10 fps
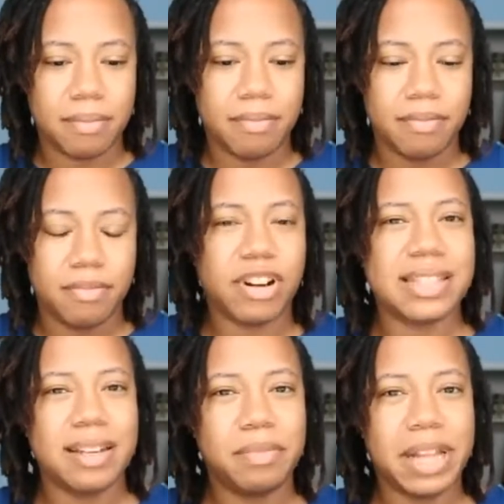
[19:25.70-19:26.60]

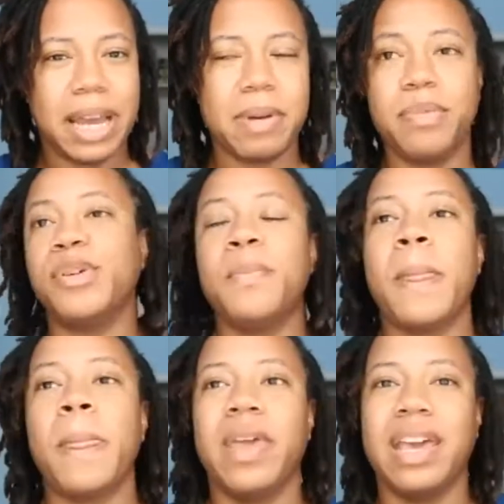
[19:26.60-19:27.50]
rest in Black people.
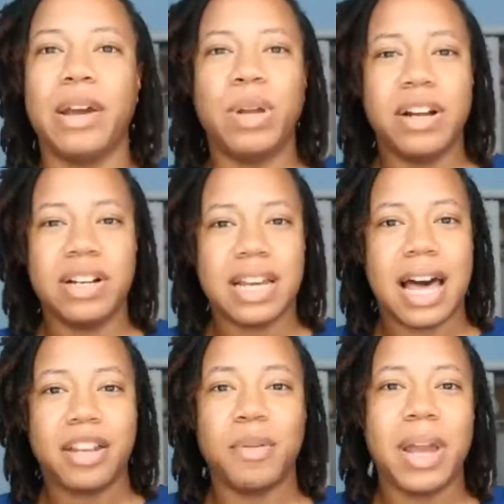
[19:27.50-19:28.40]
And like, when you're a
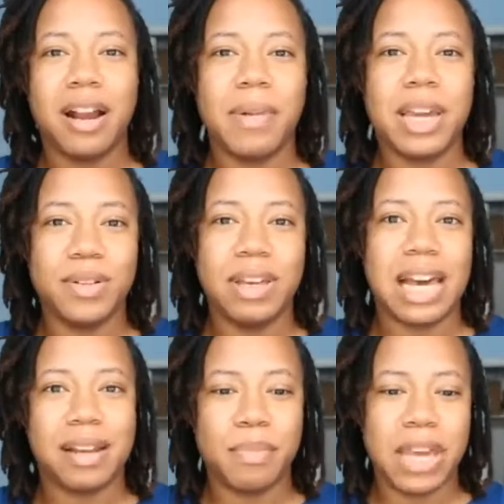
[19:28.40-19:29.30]
child, your parent made you get
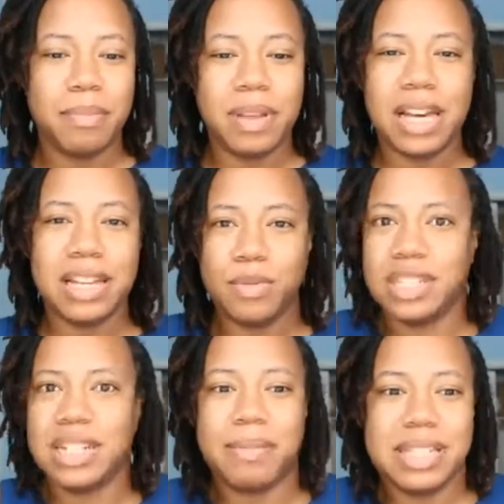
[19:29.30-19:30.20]
out of bed because it was
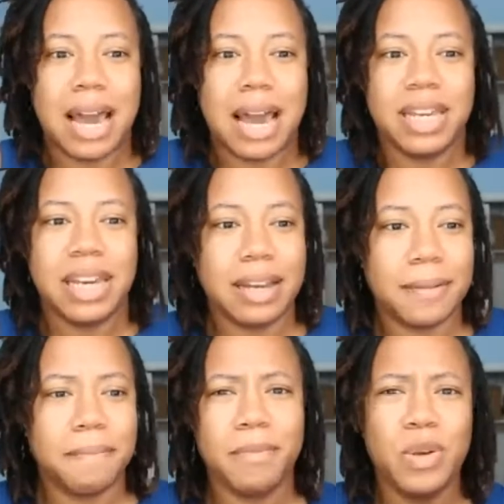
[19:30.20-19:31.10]
just time to get up.
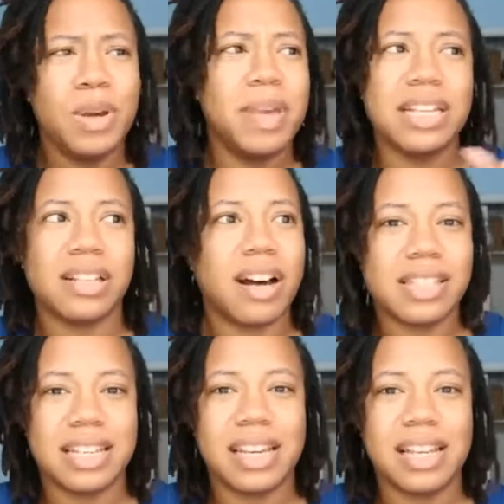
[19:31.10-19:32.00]
You could be
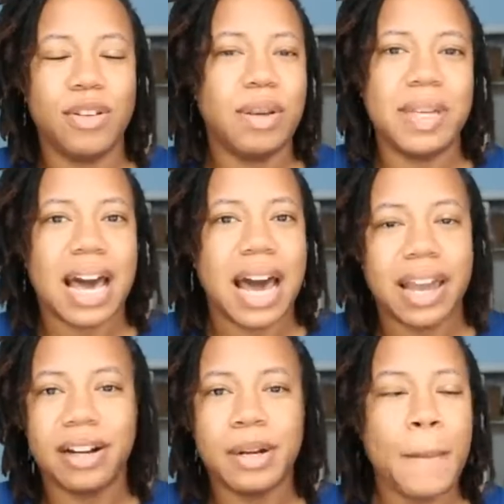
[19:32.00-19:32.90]
exhausted, you could be
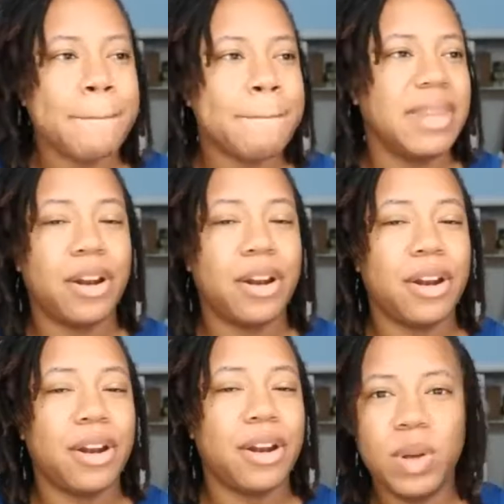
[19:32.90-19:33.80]
tired, had a
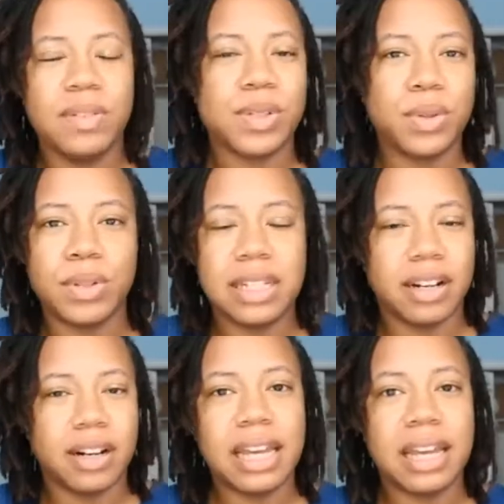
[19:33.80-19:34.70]
whole week of school and
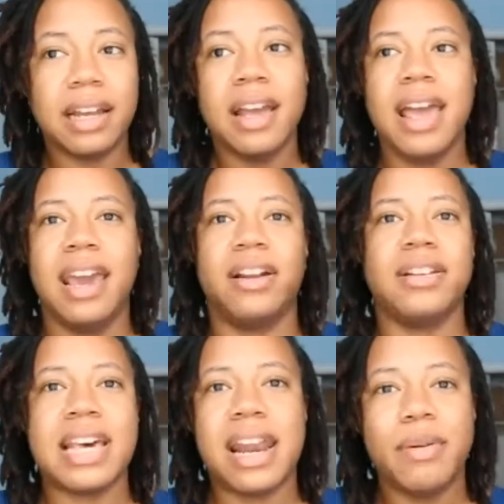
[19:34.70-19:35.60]
learning. And on
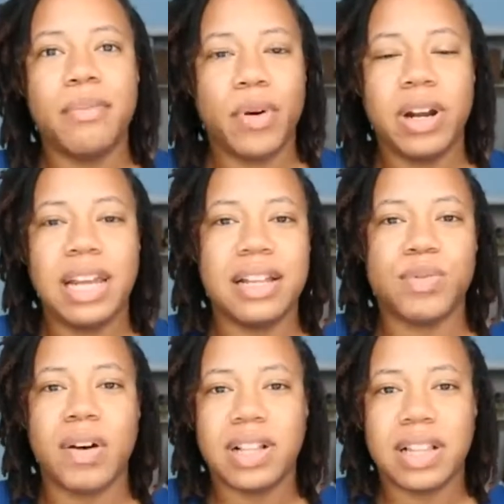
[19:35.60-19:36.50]
Saturday morning, it's
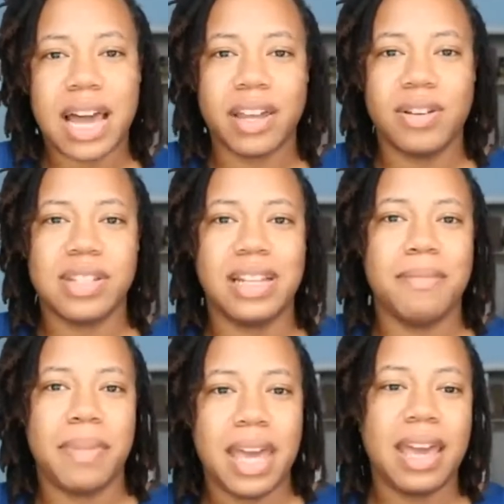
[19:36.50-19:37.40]
12 o'clock and you're still in
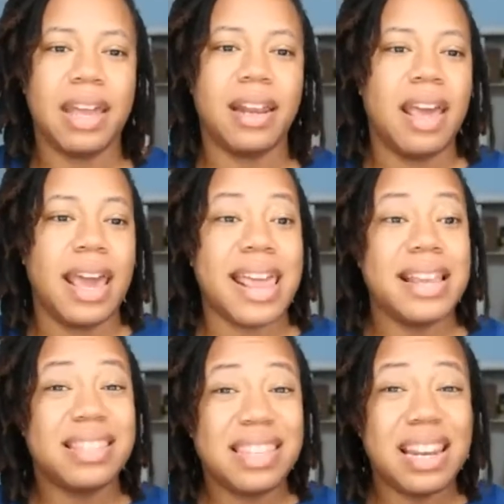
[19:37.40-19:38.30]
bed. And
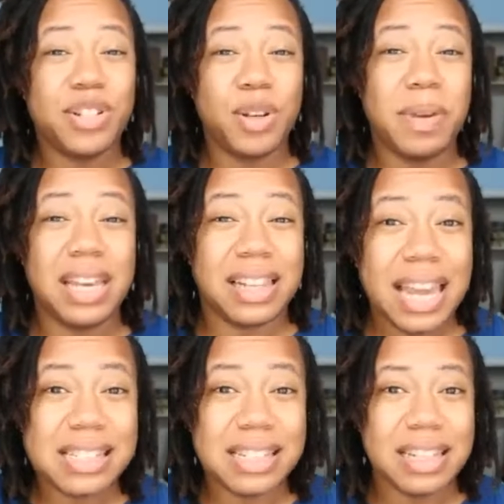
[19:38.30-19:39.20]
it's seen as you being
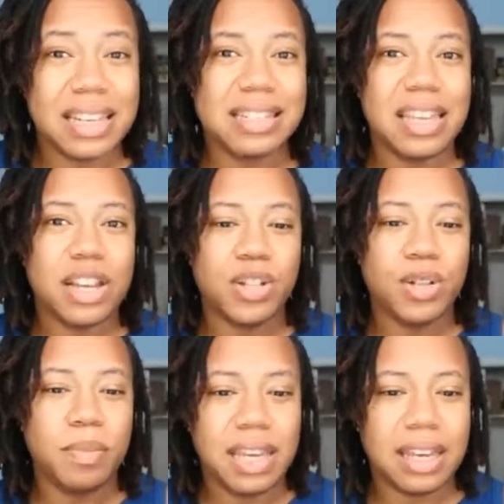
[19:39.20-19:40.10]
lazy. It's seen as you
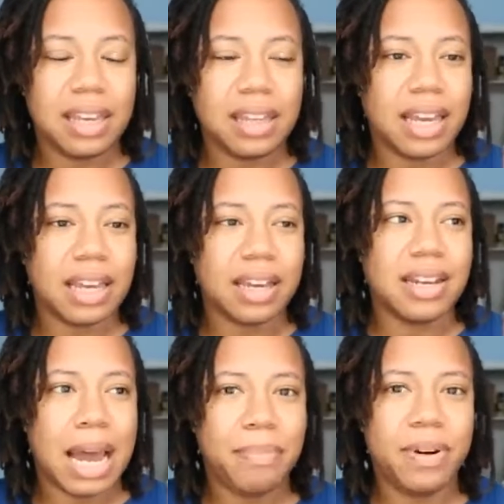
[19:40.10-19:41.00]
being like
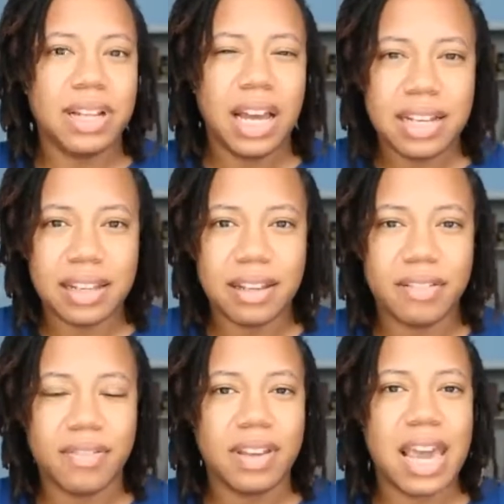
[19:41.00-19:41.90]
not
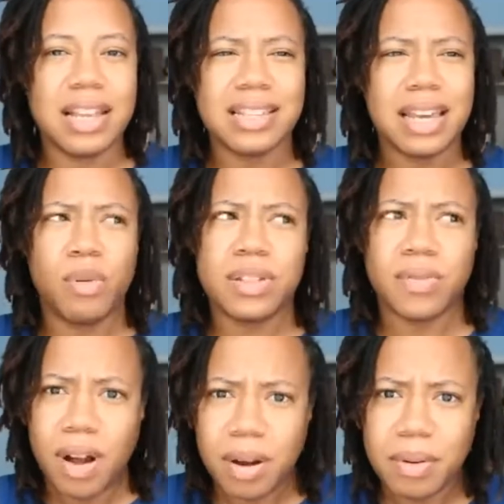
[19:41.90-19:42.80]
productive. And it's like, what's
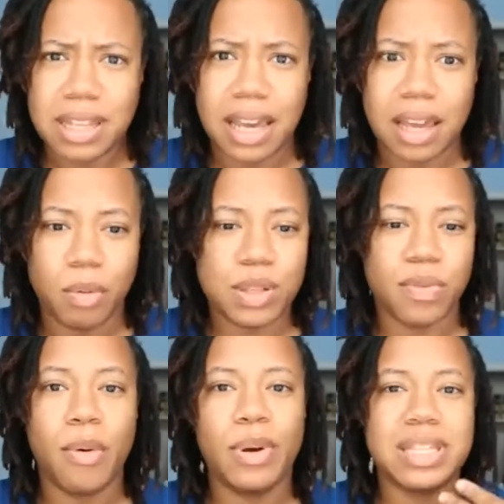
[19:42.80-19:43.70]
wrong with that? What's
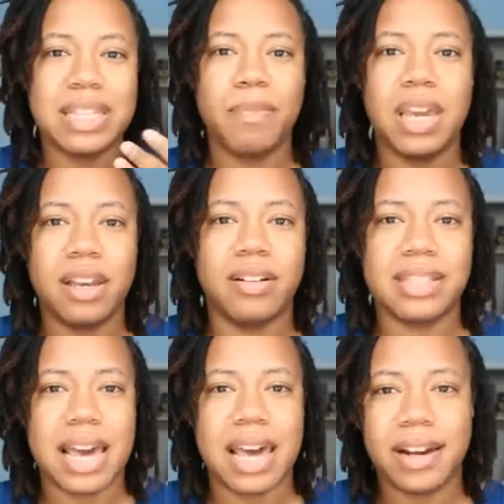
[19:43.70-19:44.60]
wrong with sleeping in on a
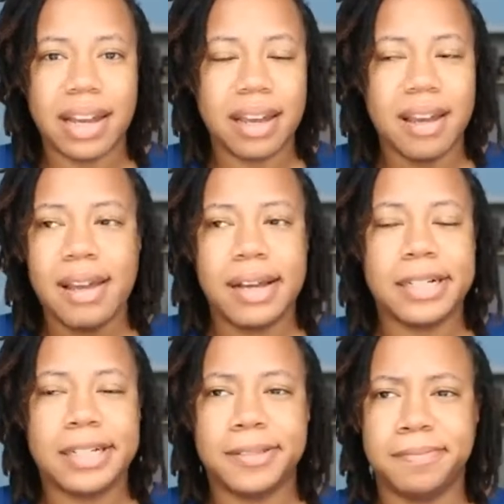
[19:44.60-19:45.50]
Saturday?
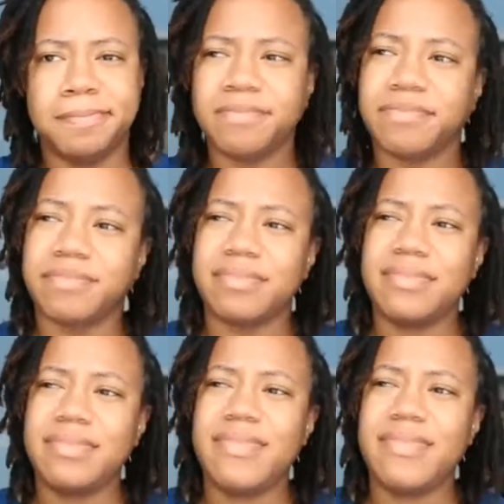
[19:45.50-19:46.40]

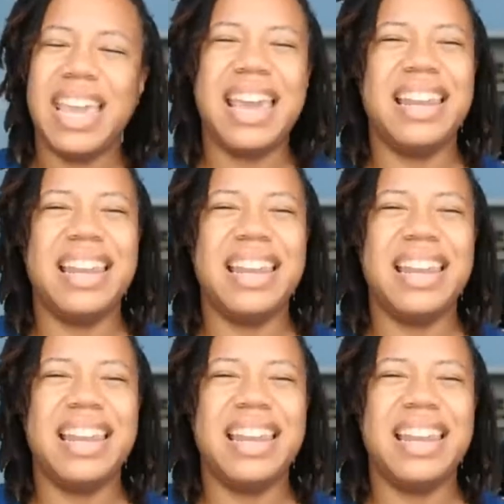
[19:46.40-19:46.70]
And